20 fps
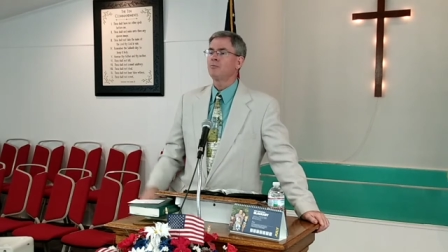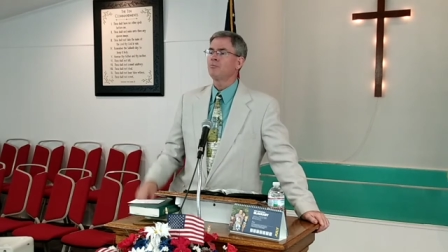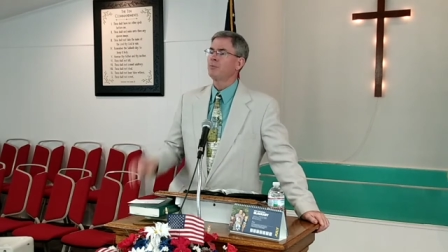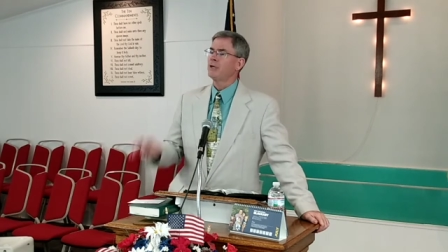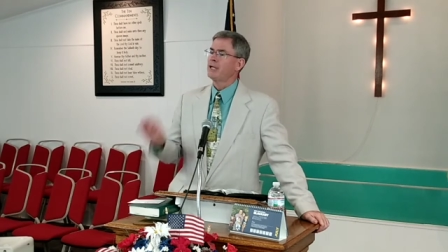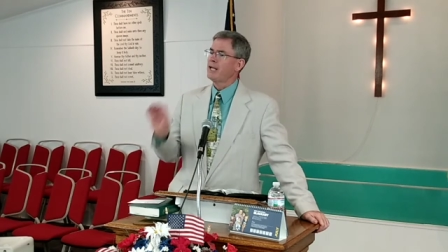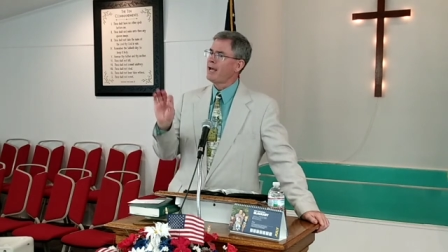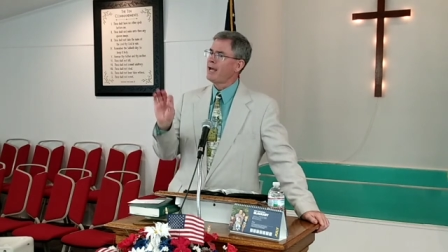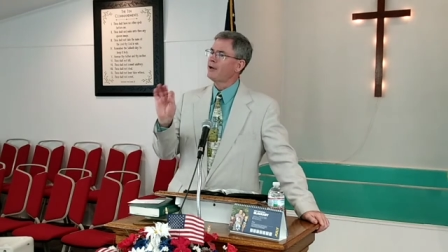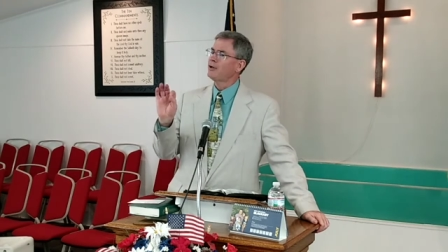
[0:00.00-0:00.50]

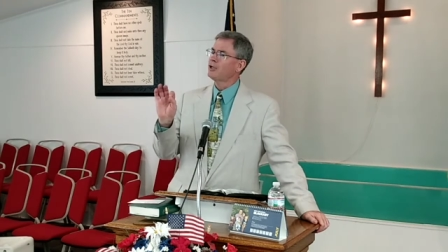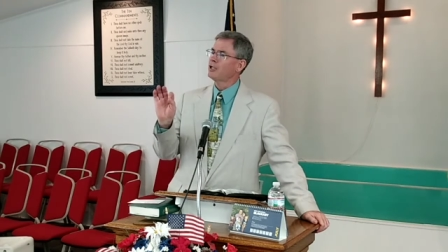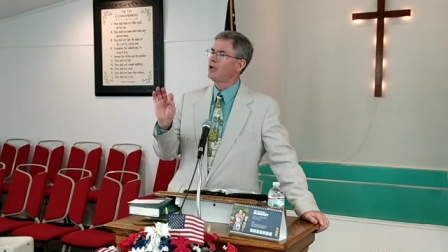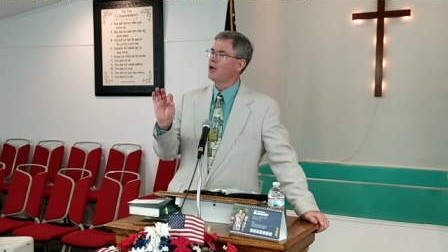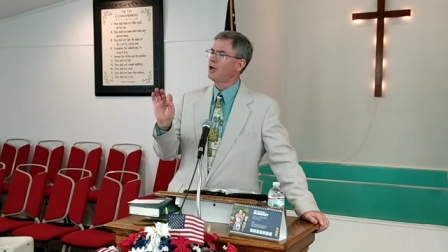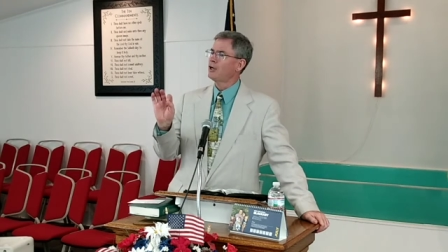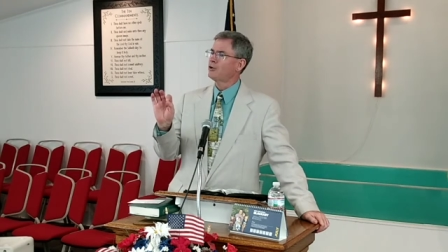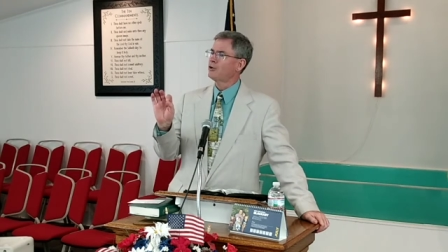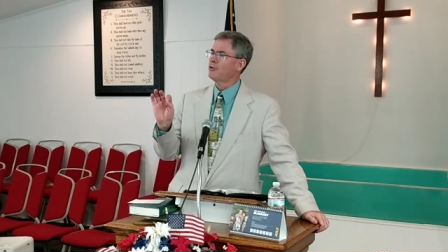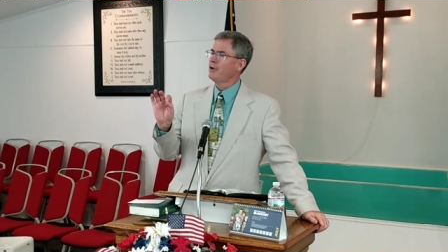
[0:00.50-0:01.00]
But how did
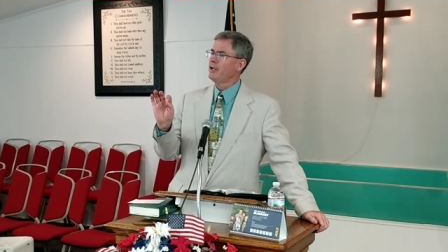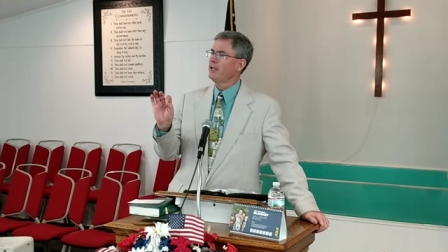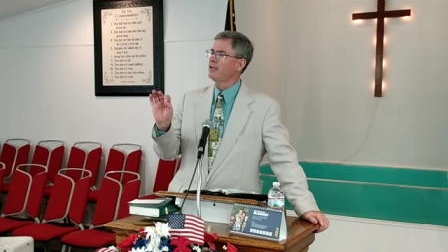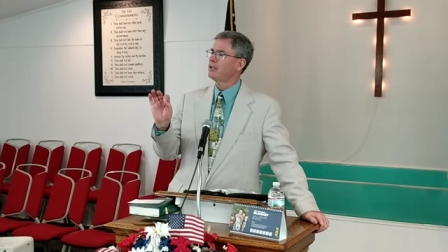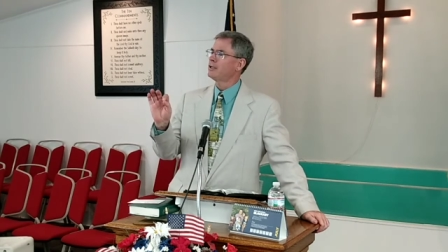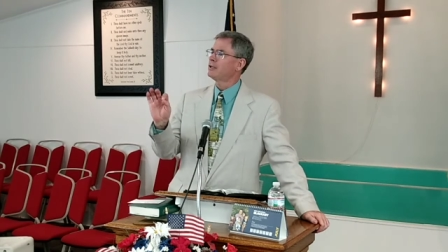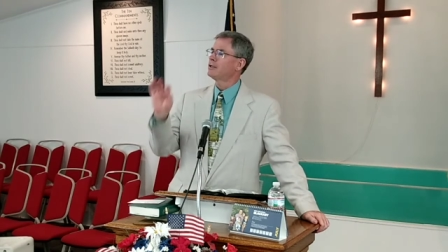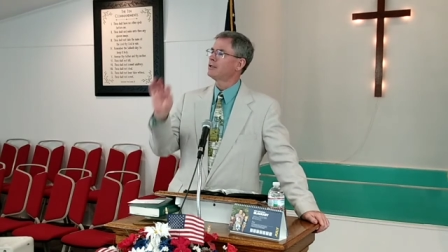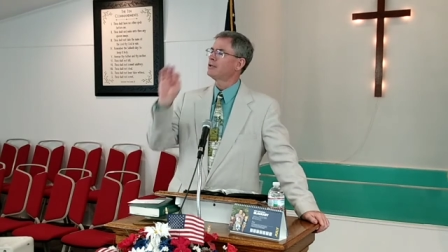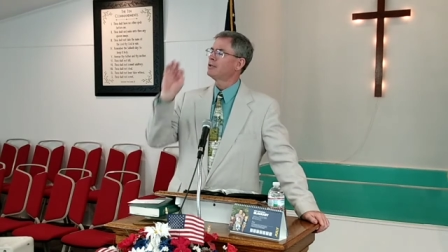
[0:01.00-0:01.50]
God create
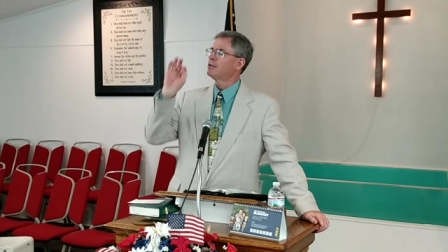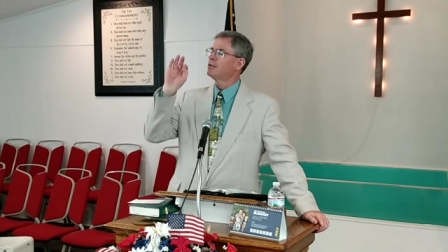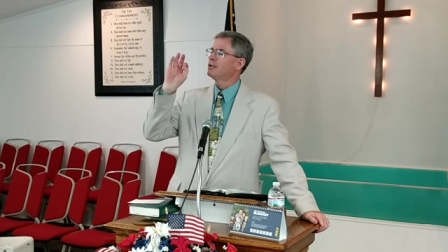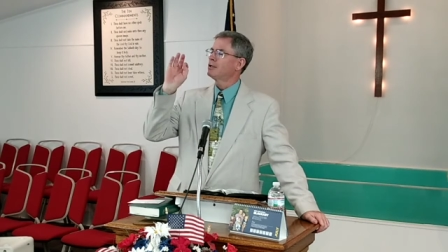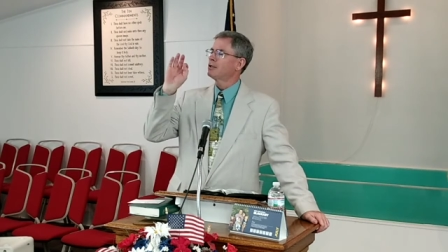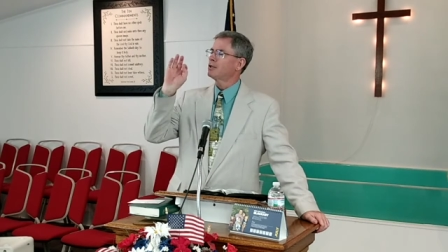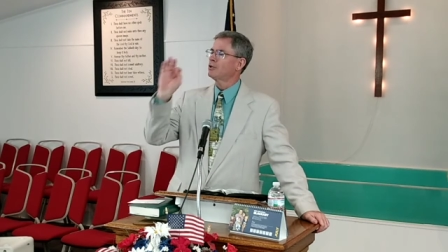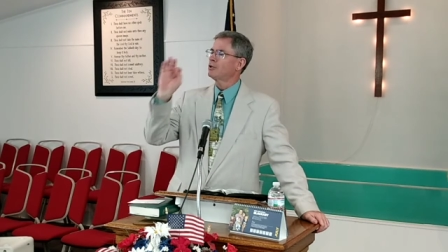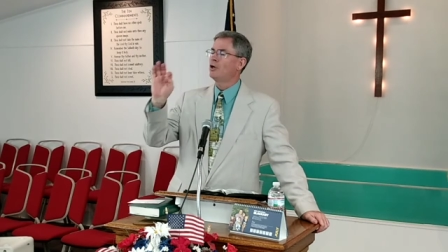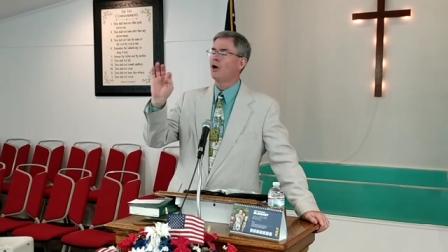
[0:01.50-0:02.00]
it?
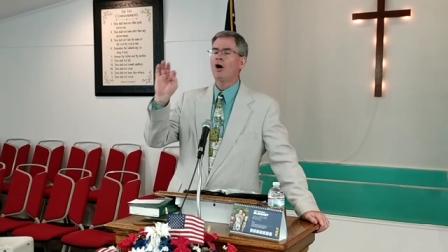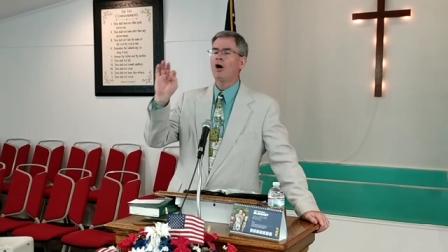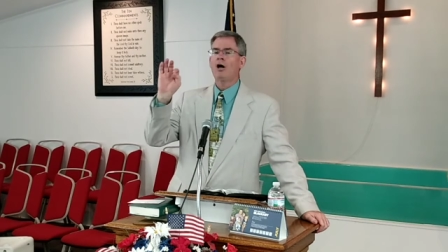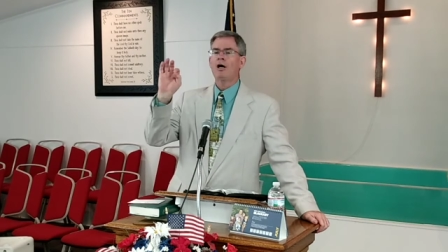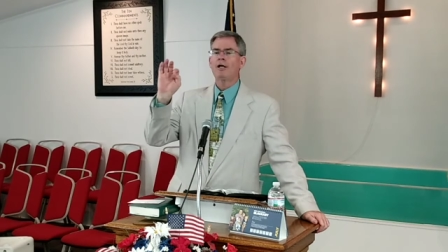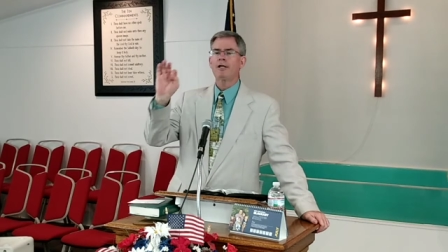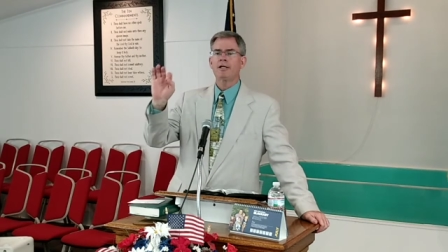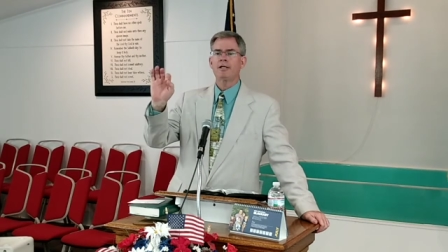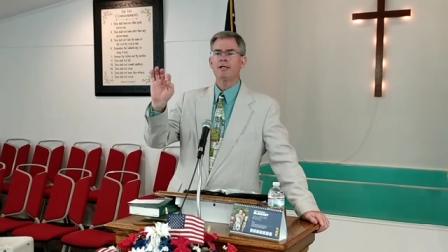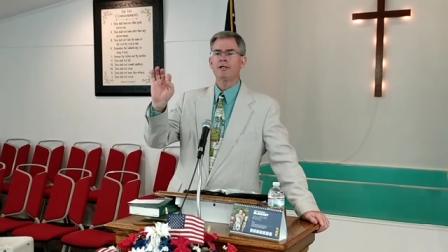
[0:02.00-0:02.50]
God